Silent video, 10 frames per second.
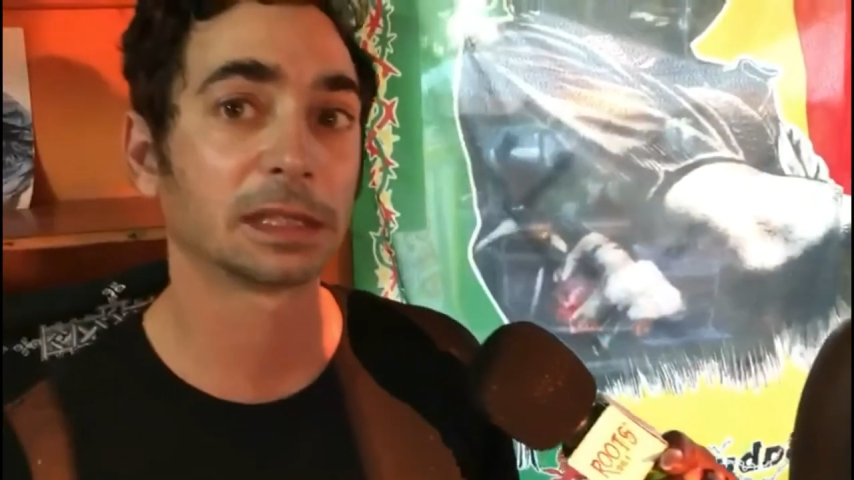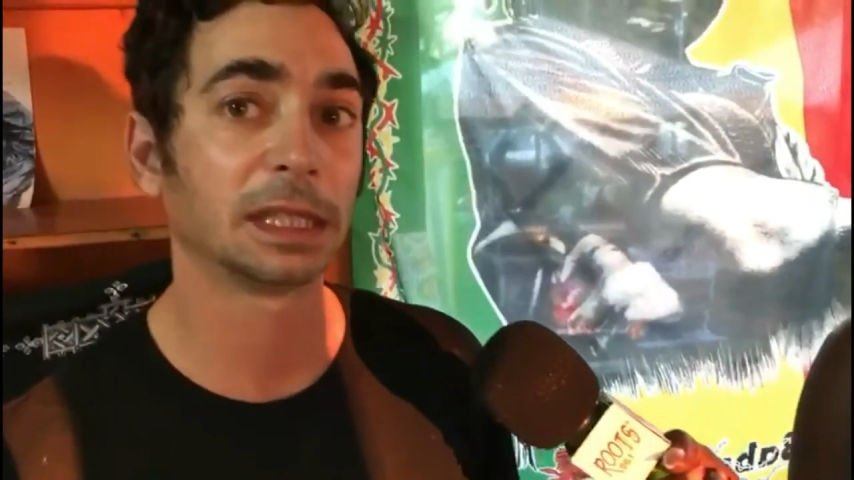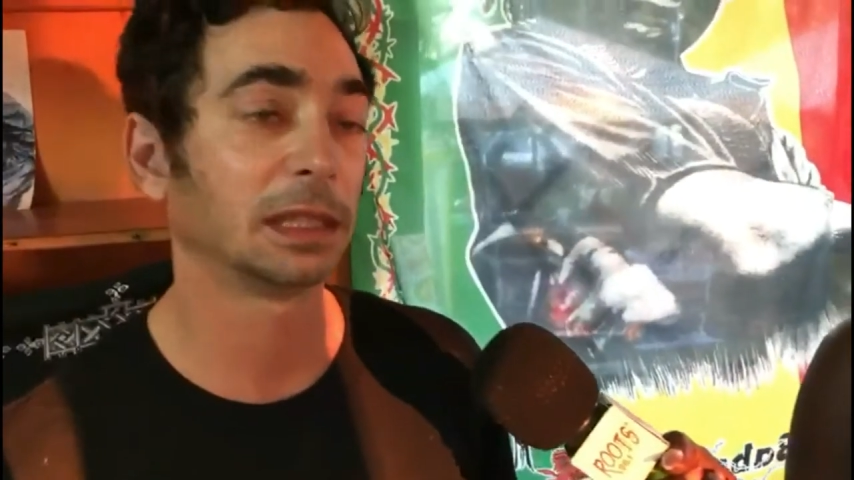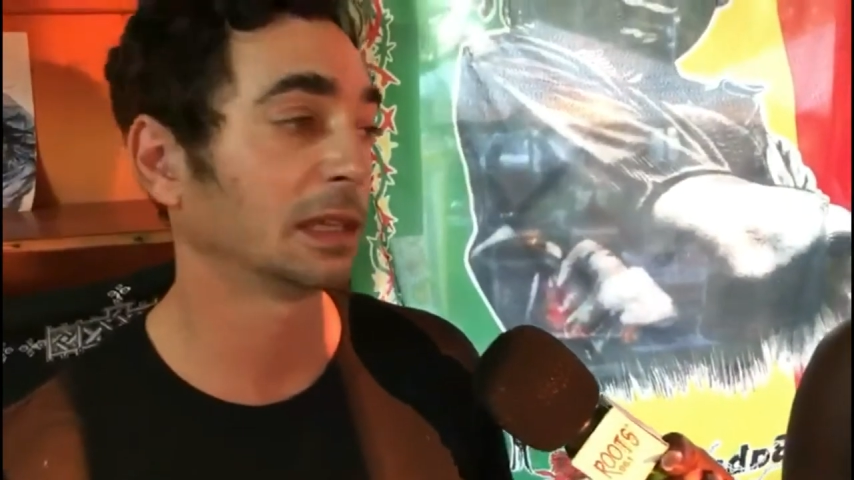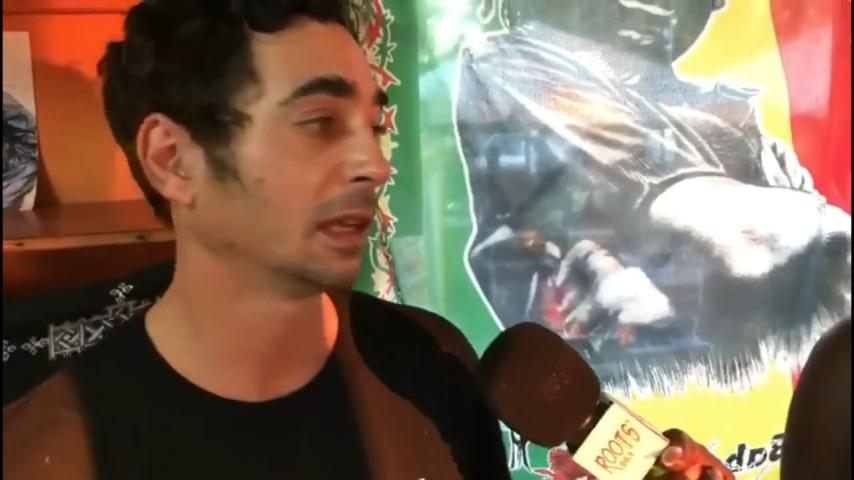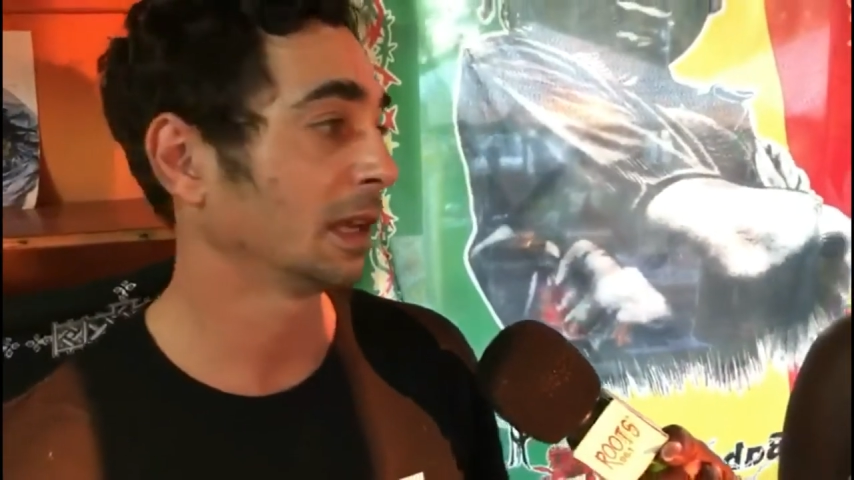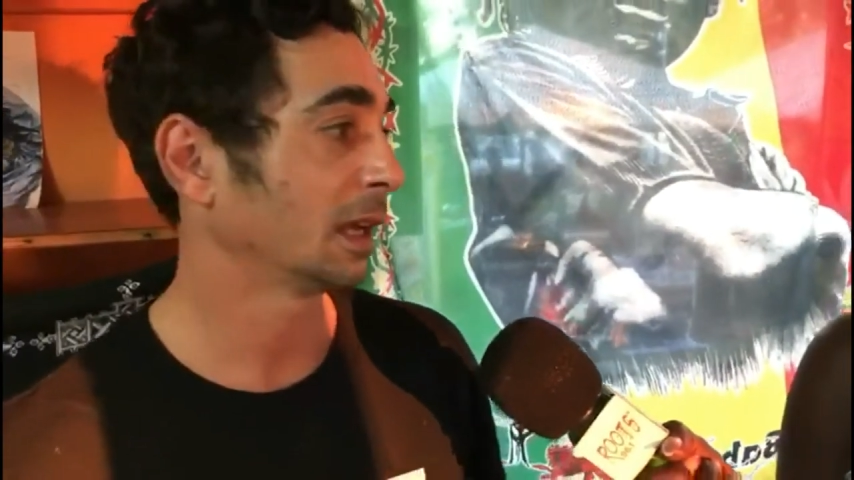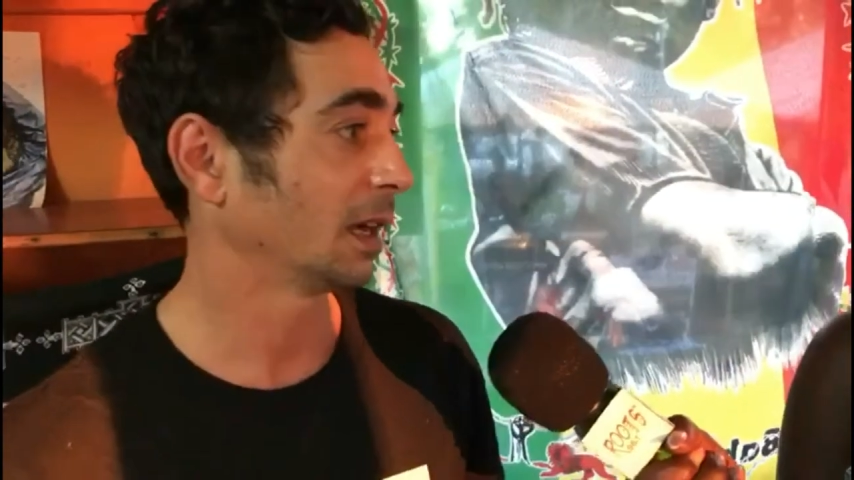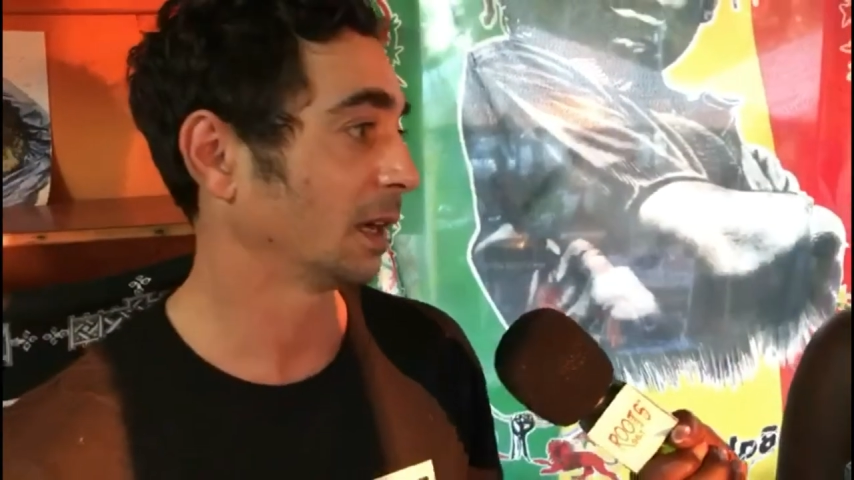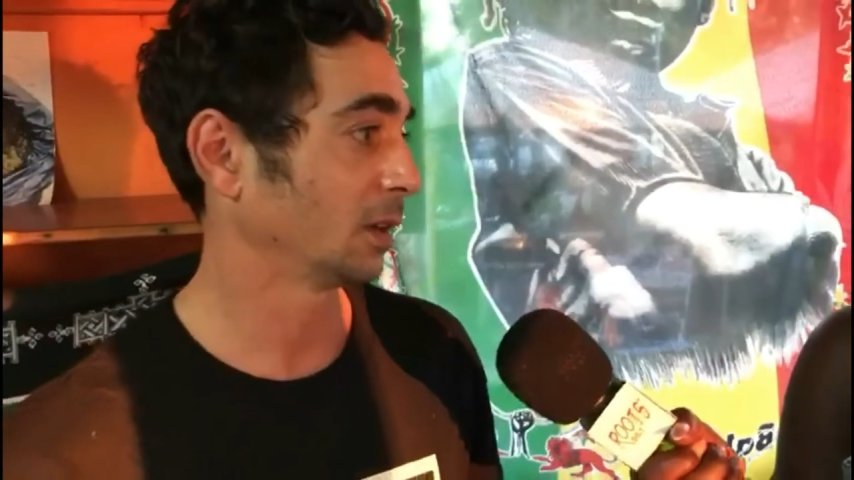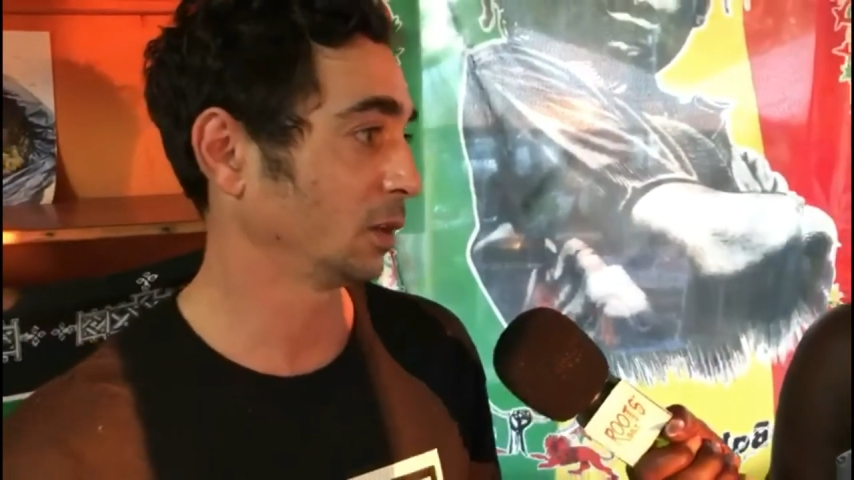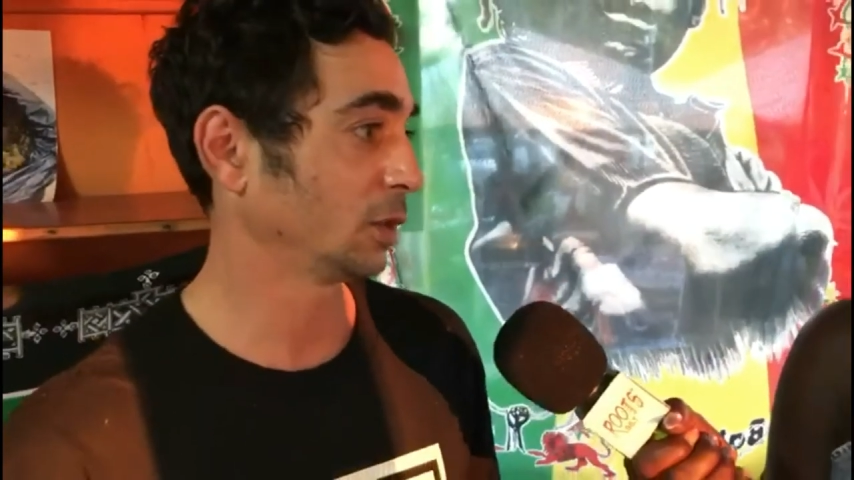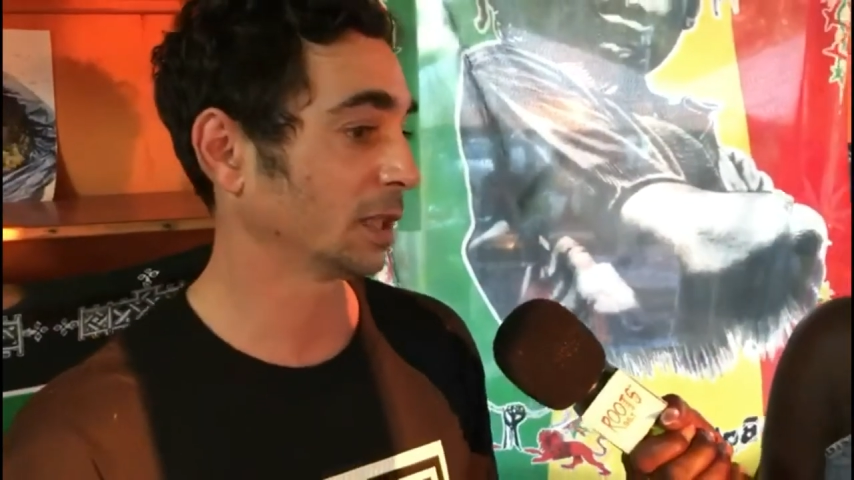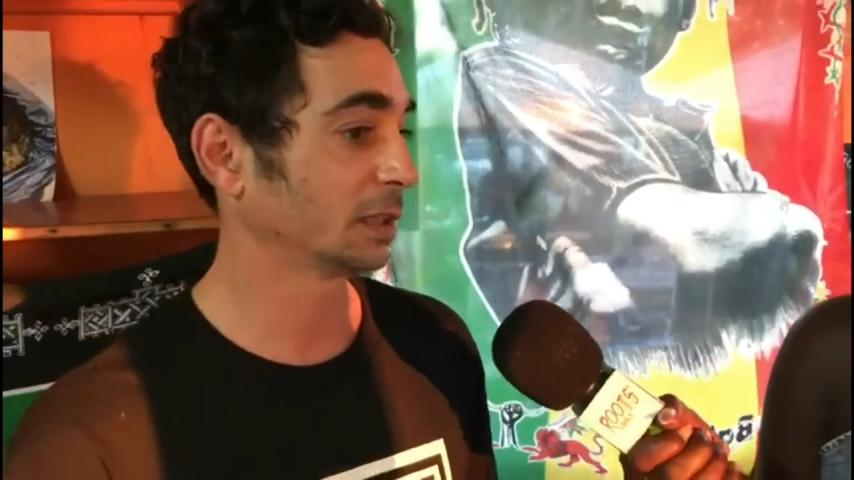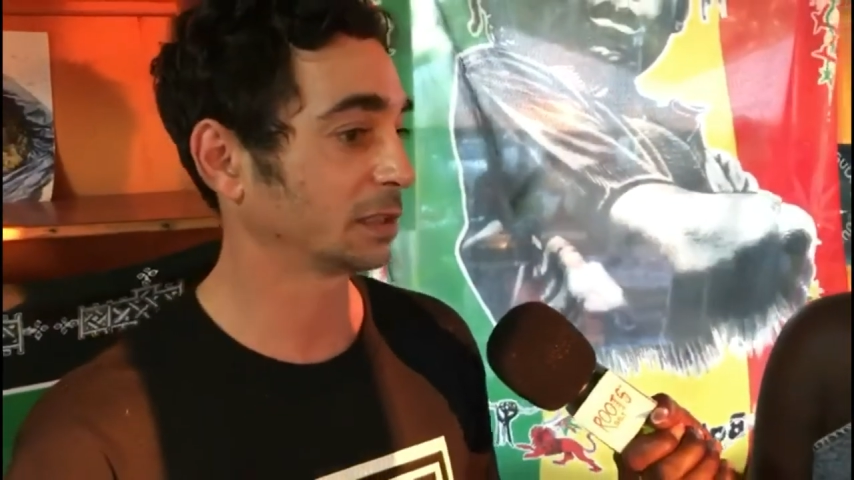C. Uh,
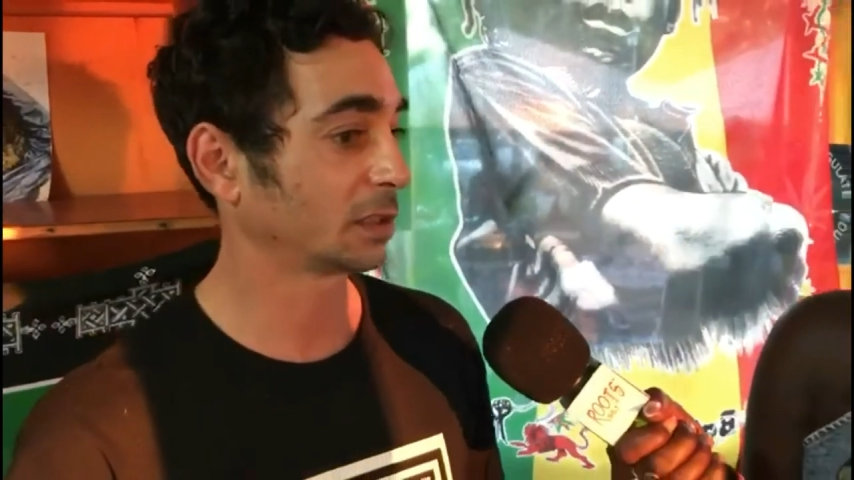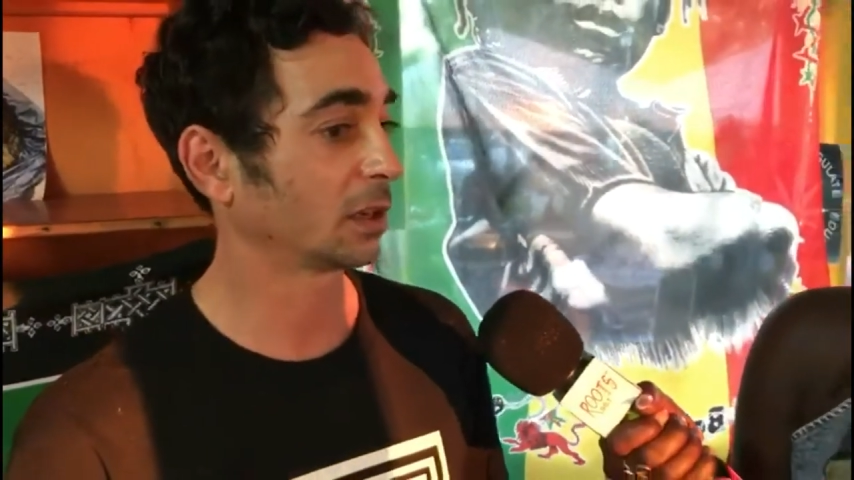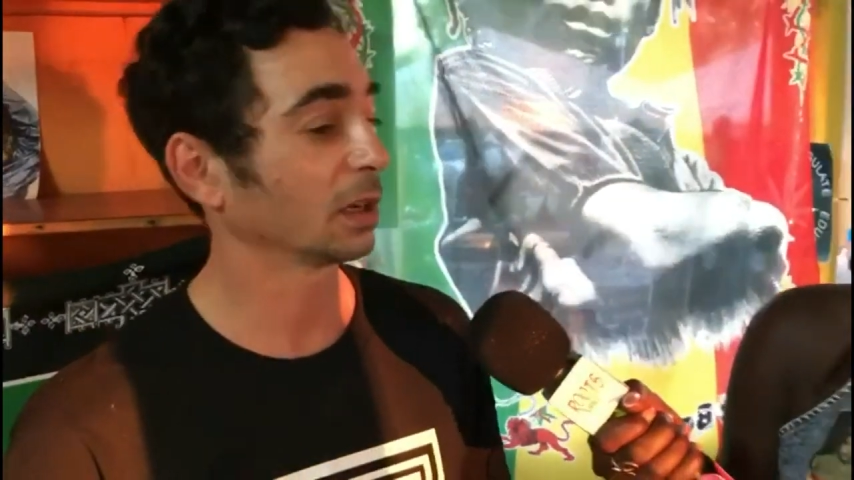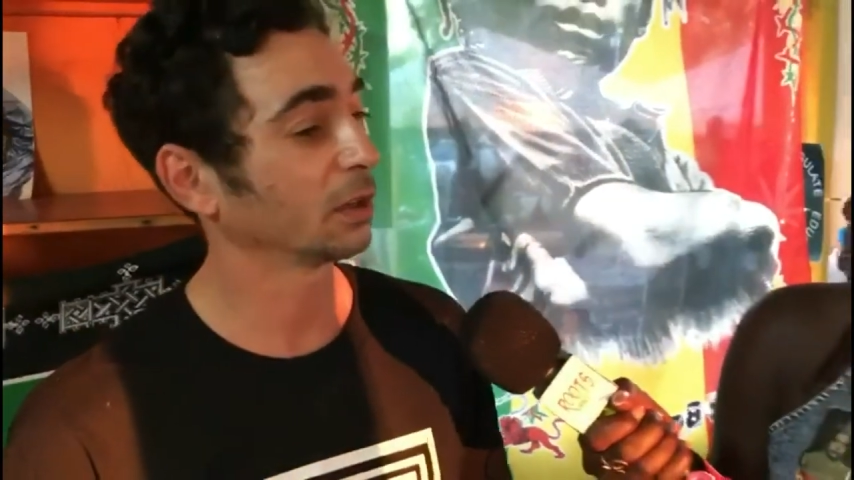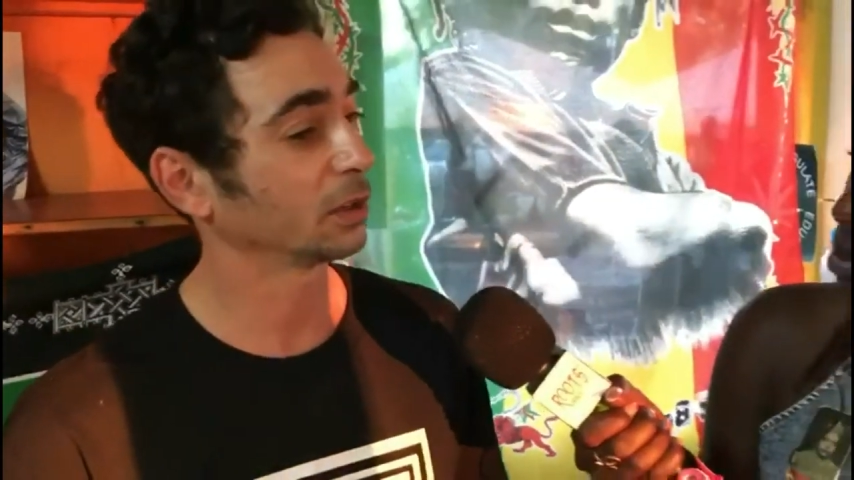you can start